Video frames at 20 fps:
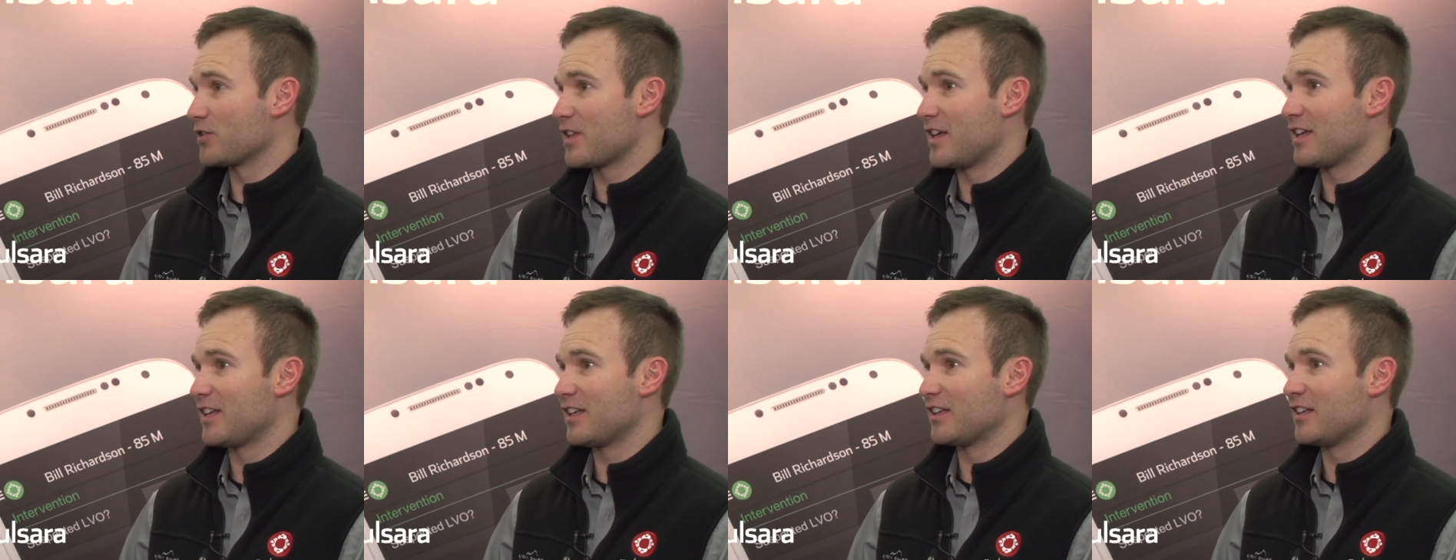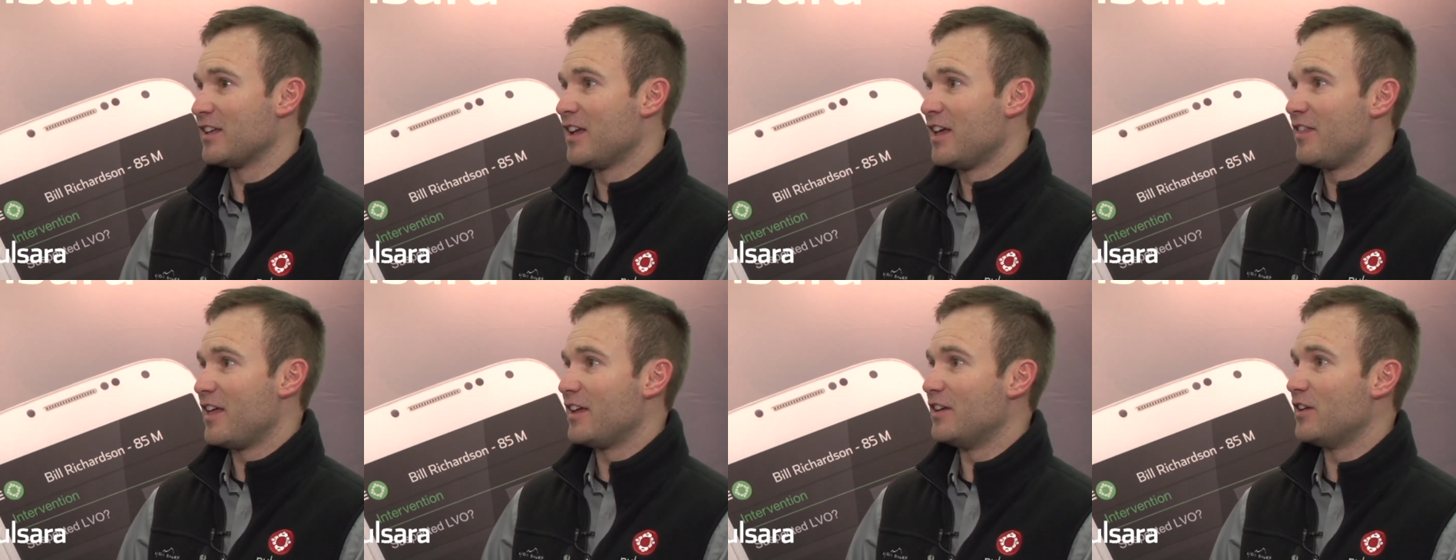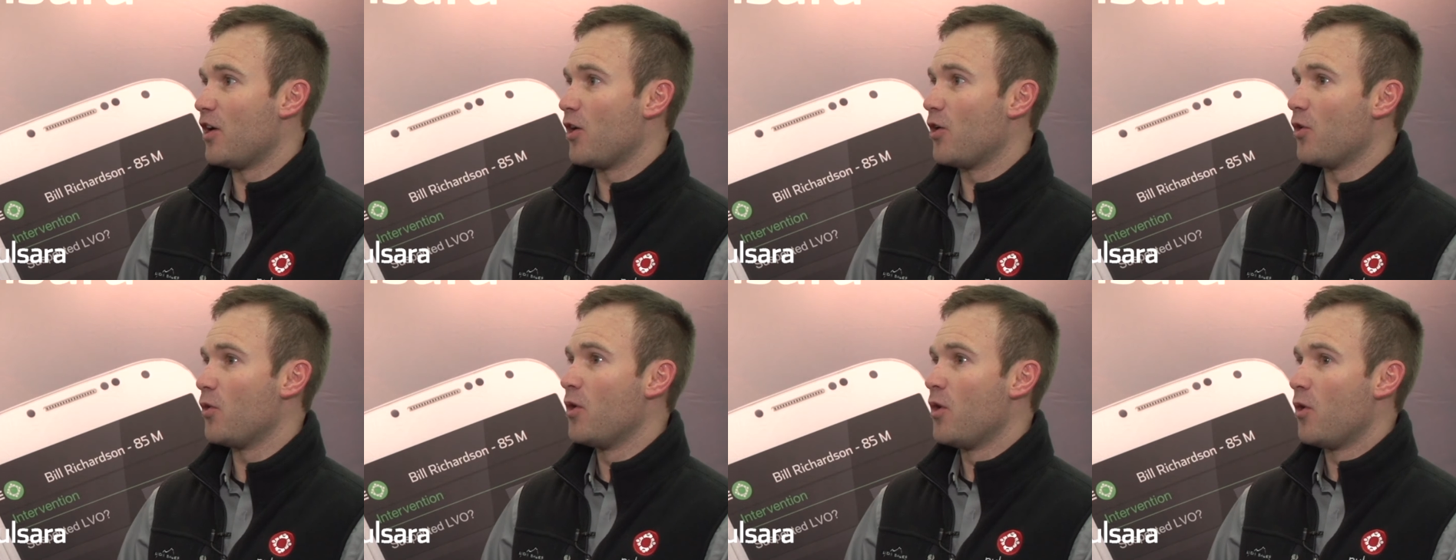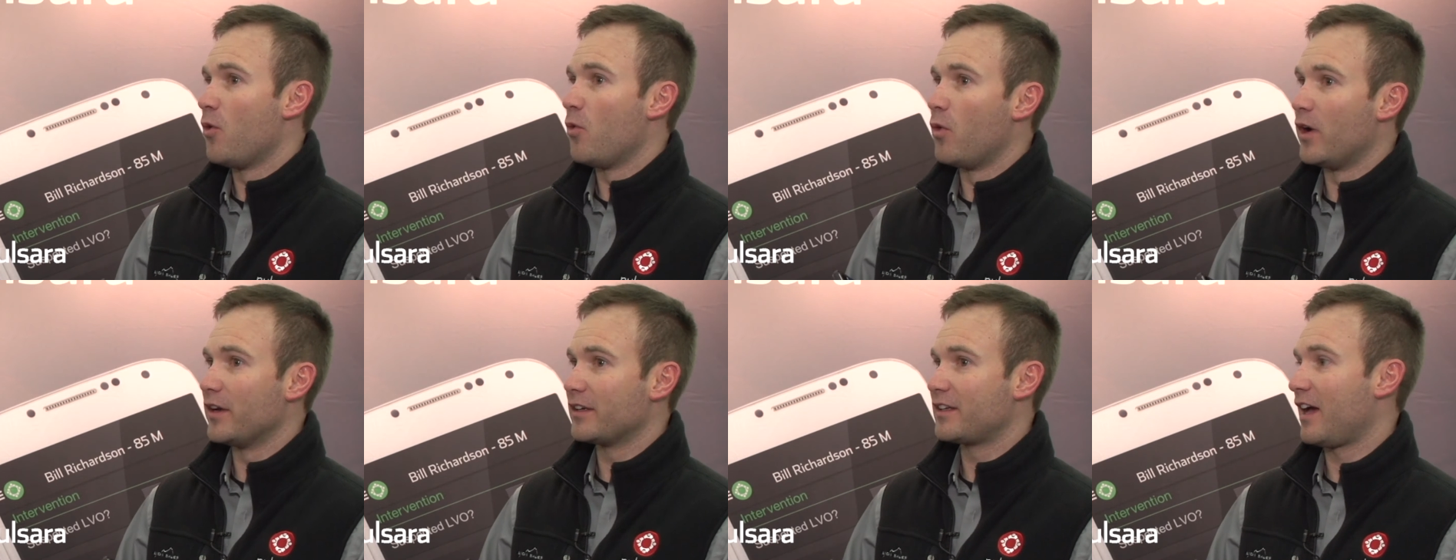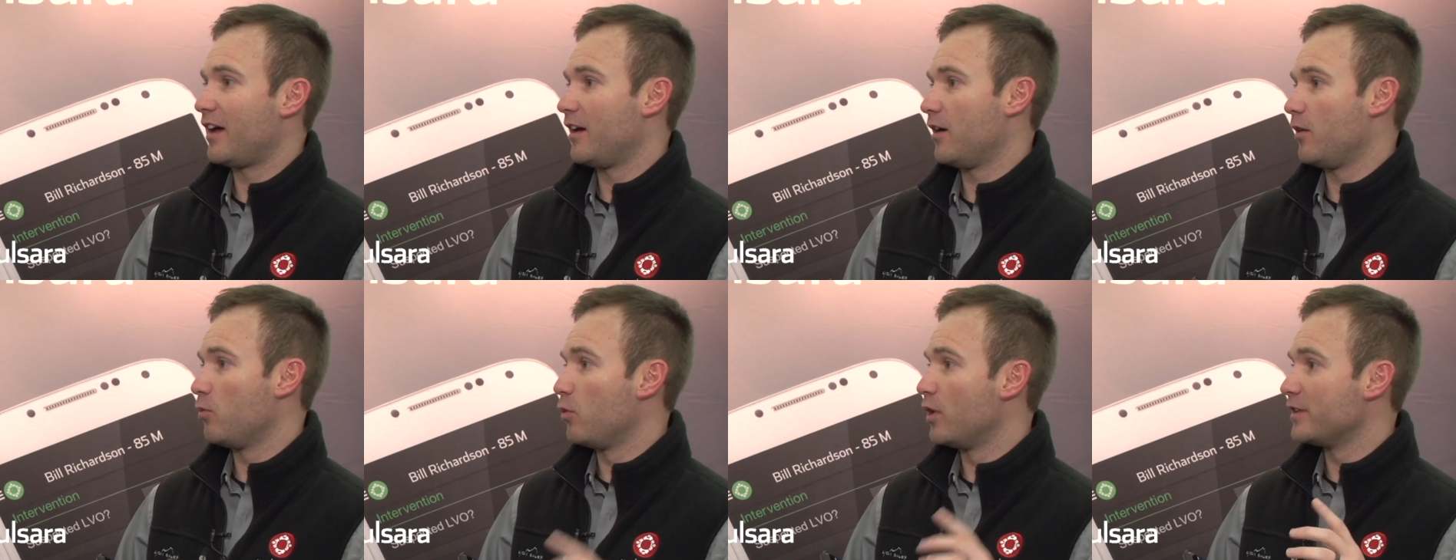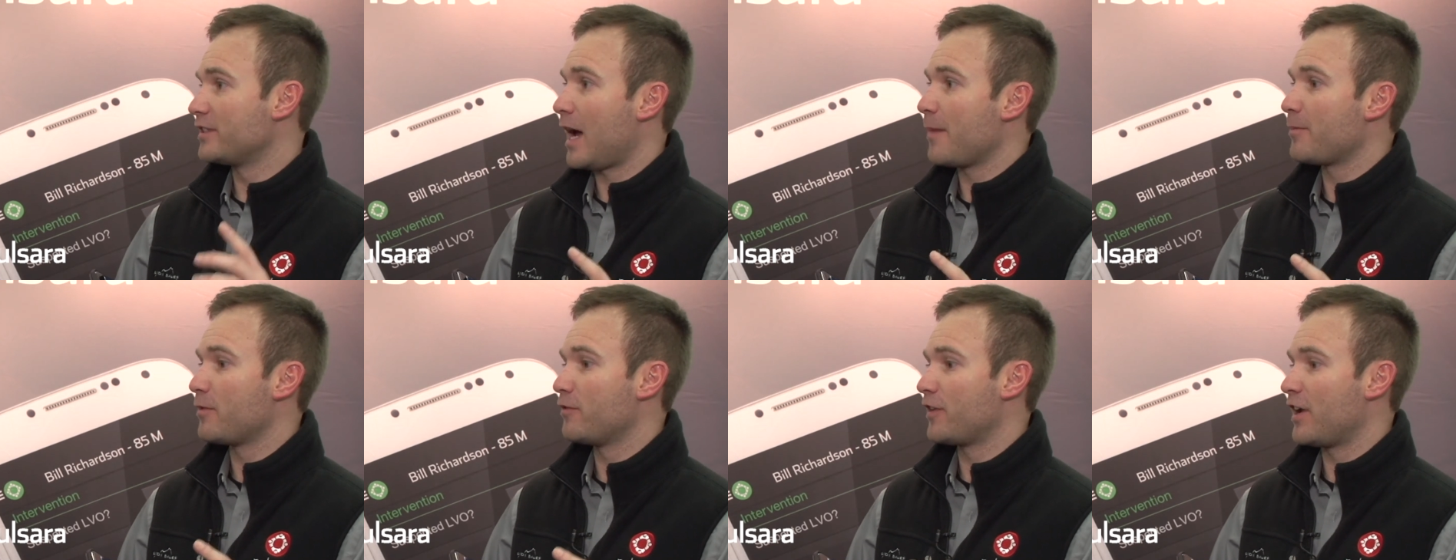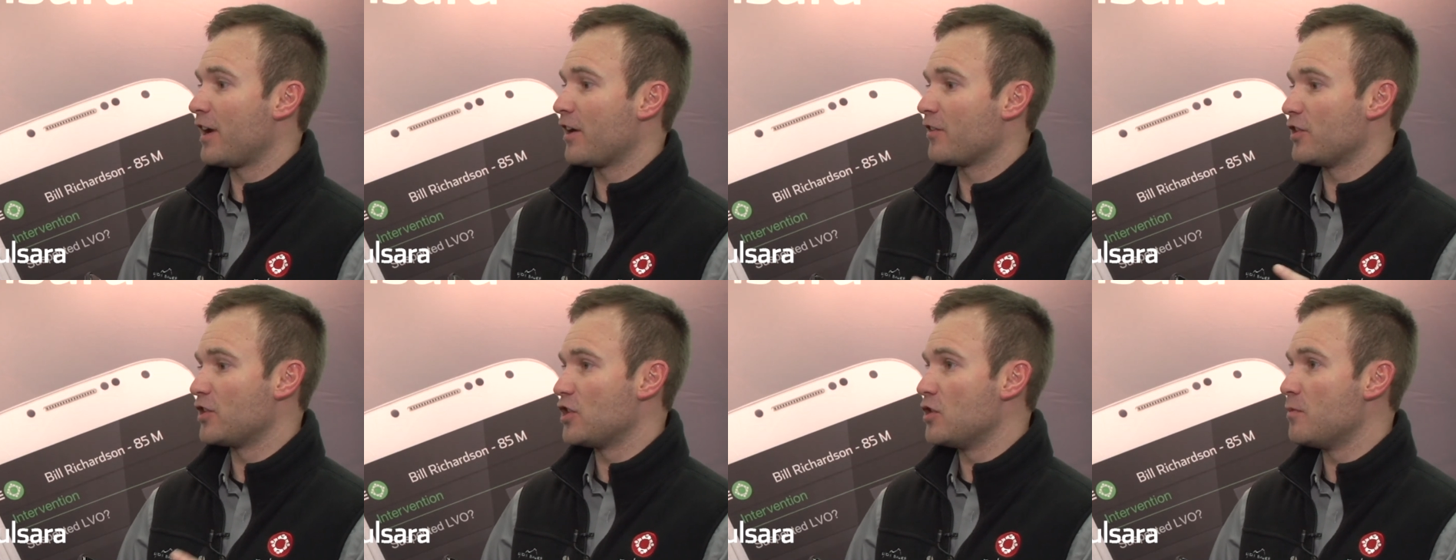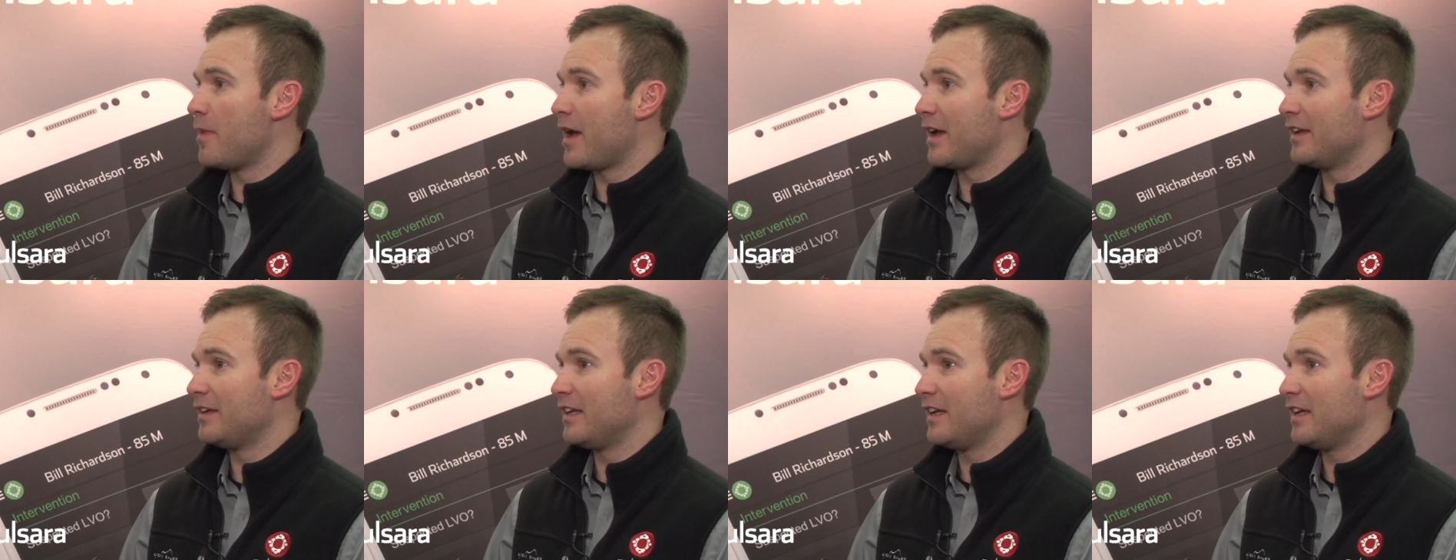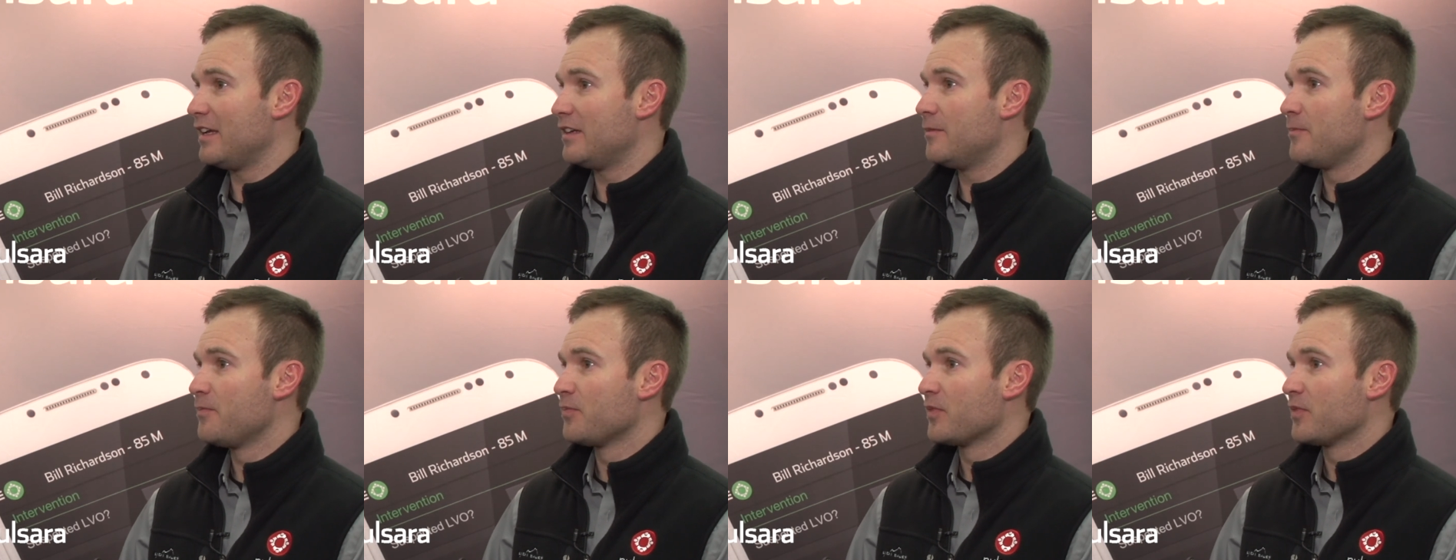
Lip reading: They know what type of care that you may need.